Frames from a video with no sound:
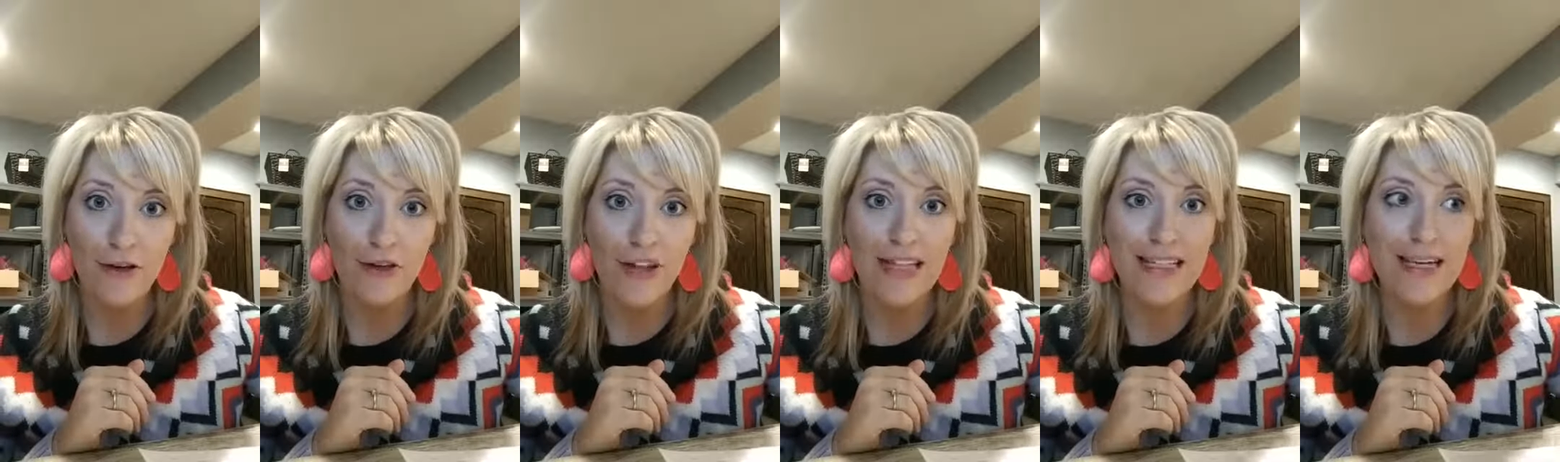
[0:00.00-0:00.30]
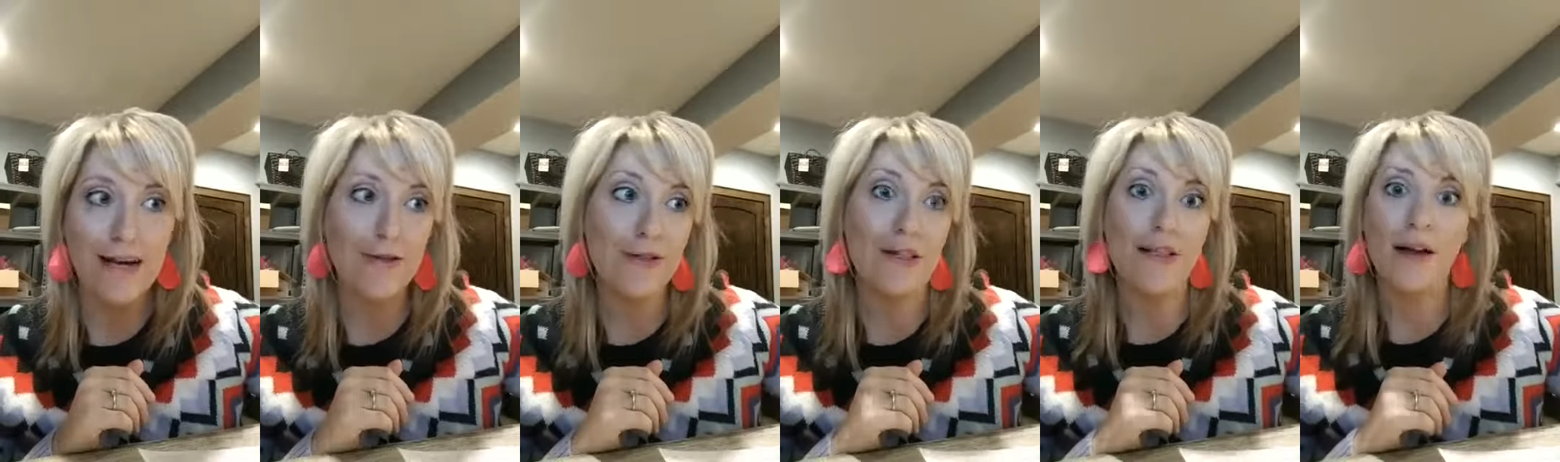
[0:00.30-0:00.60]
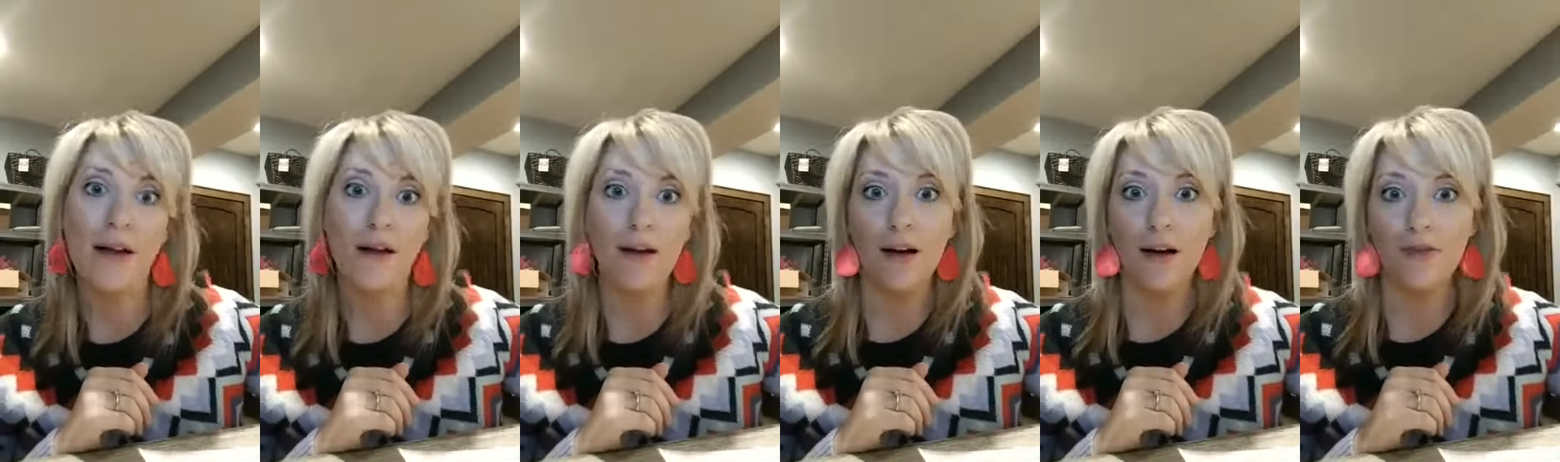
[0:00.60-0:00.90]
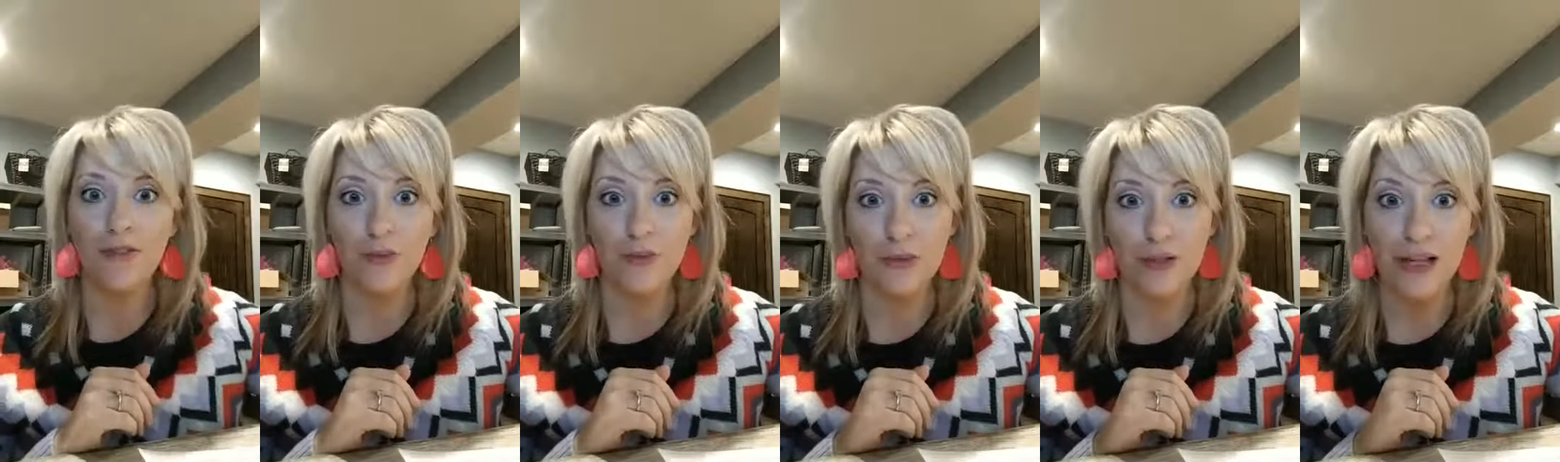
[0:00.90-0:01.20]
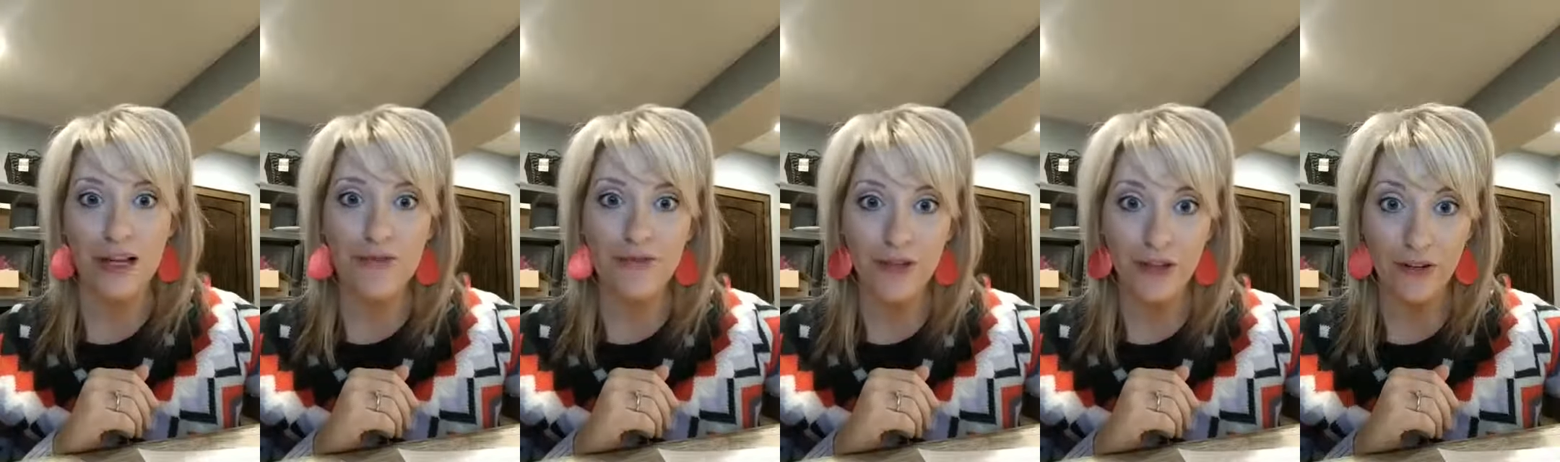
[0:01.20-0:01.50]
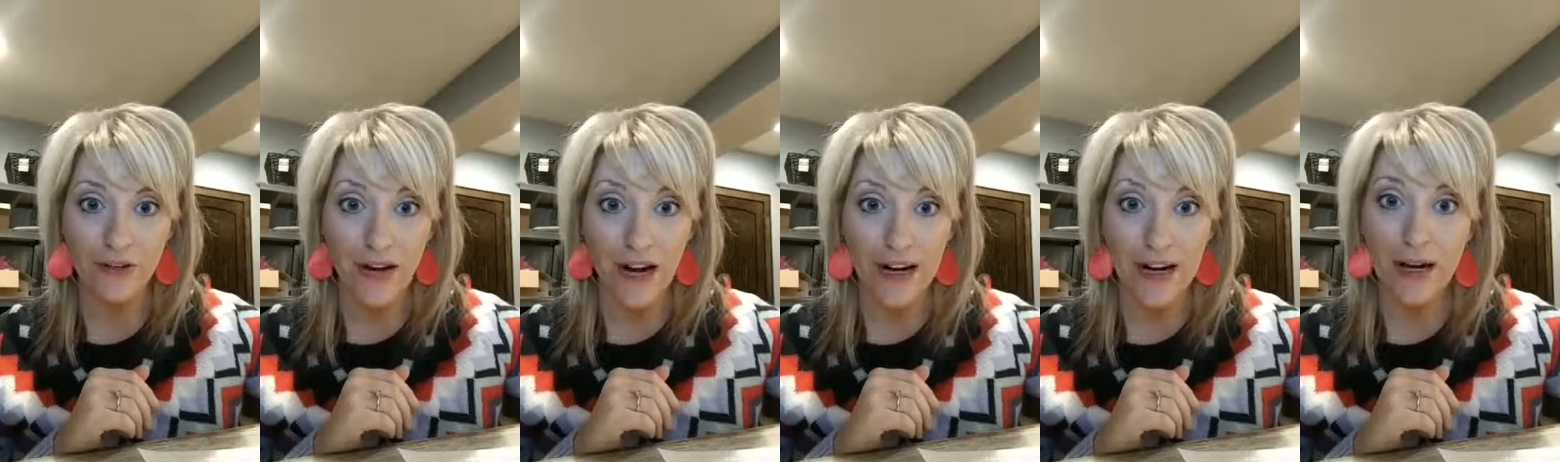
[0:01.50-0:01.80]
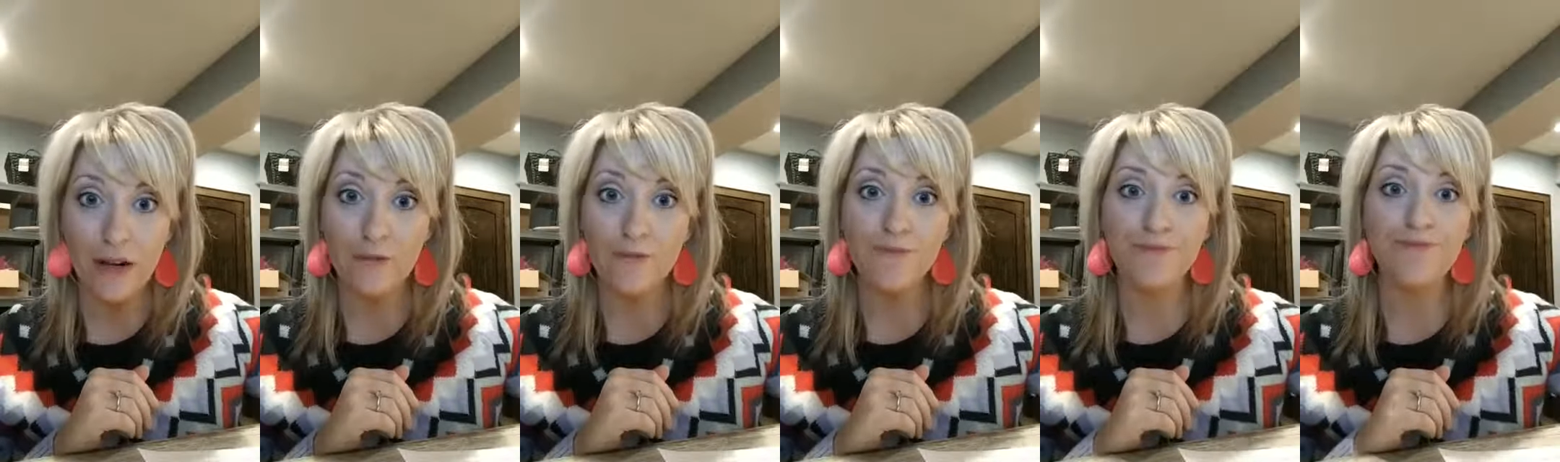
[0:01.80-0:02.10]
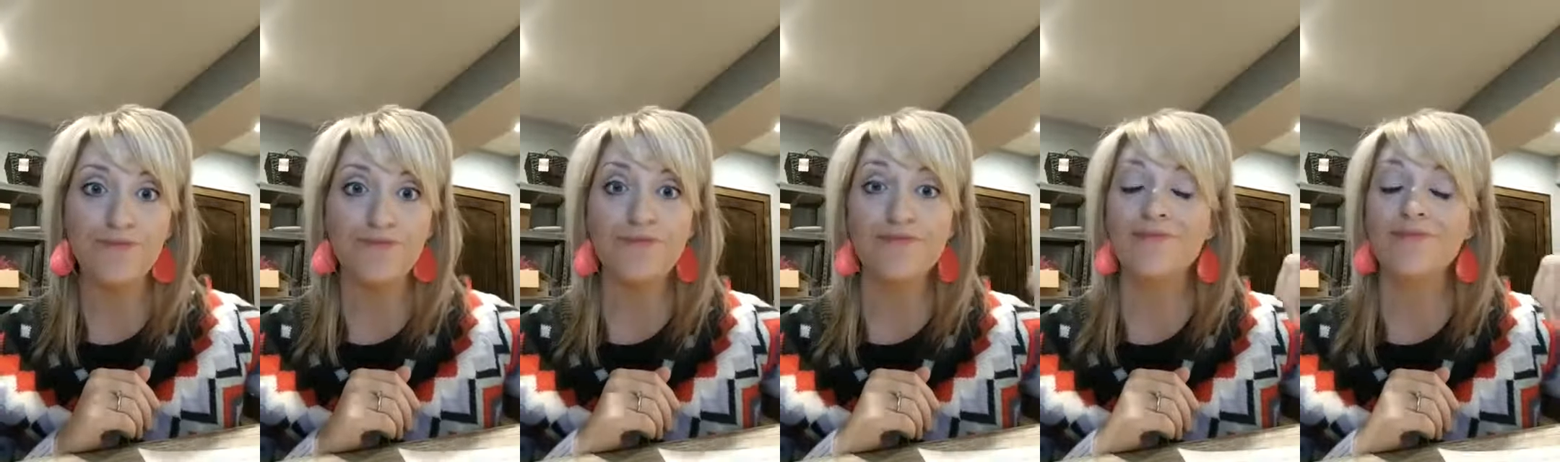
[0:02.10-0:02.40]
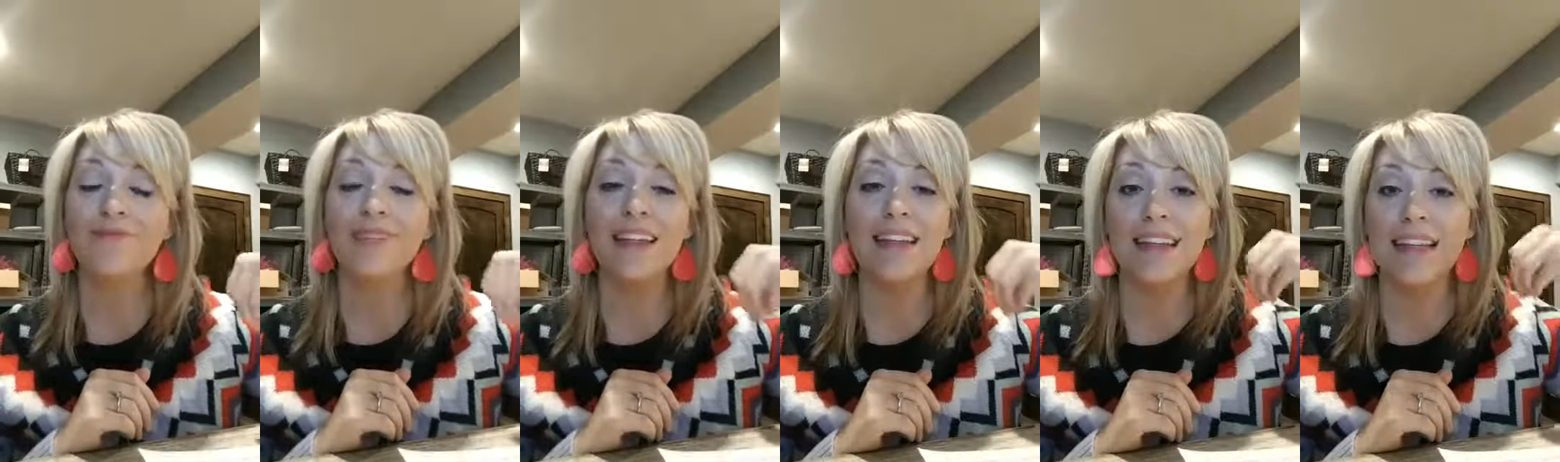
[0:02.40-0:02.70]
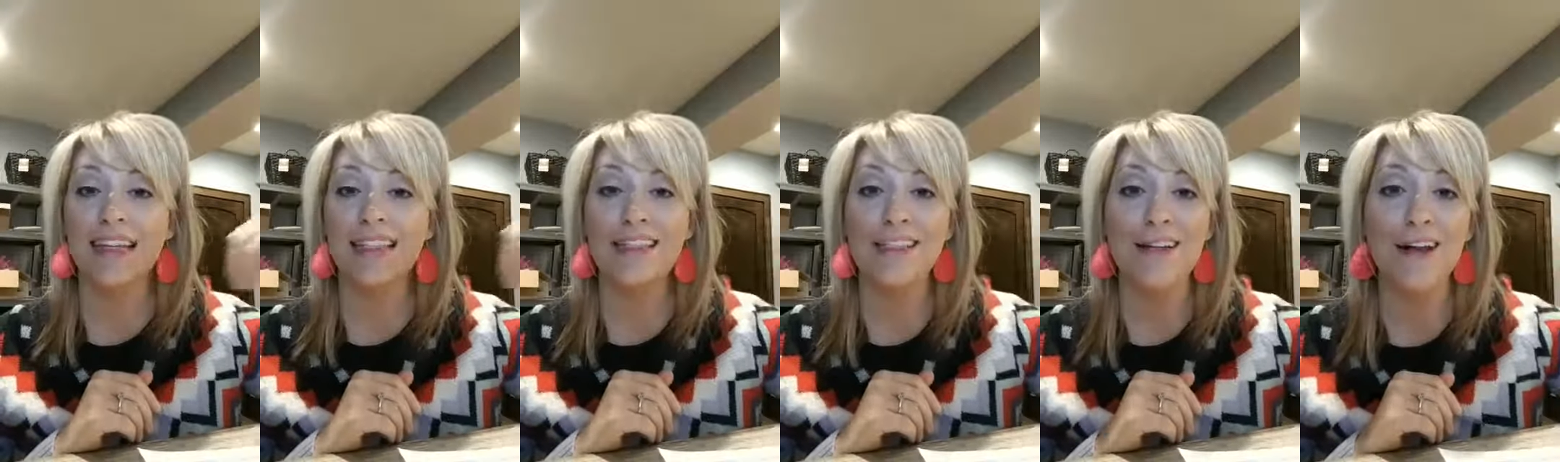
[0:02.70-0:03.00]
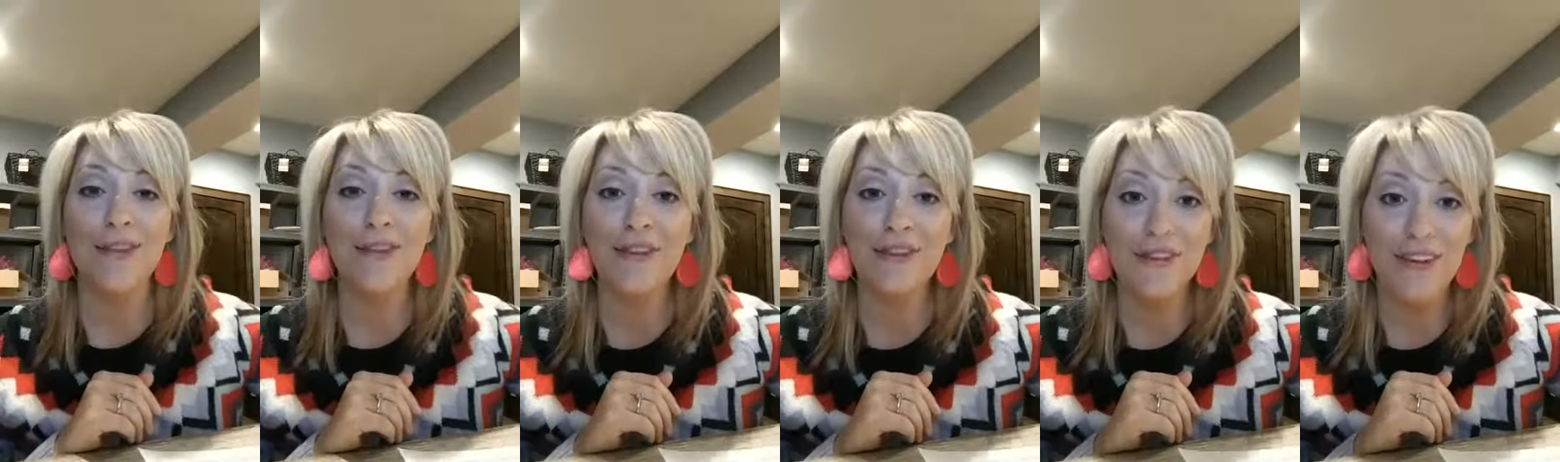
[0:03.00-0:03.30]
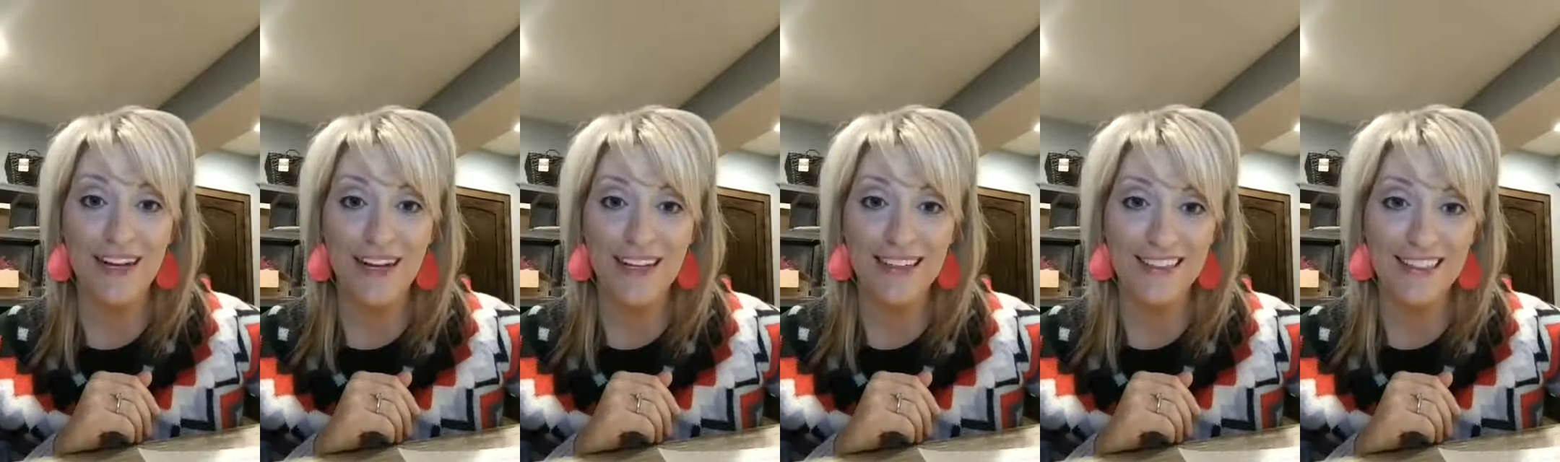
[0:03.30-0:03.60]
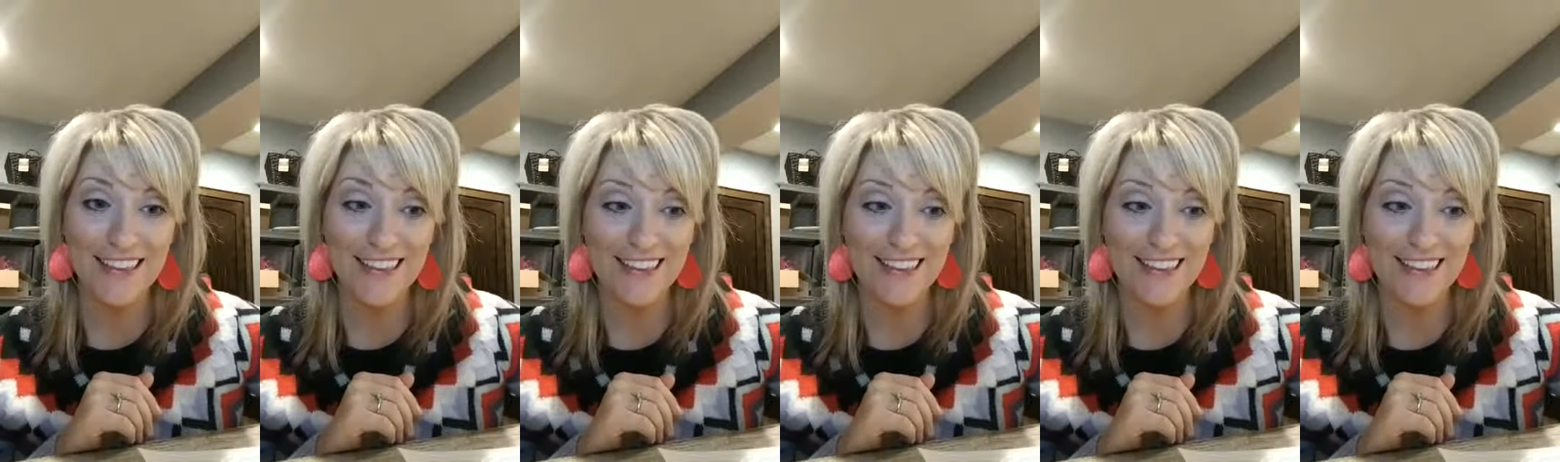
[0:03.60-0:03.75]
That's how uncomfortable I feel right now. That's not the right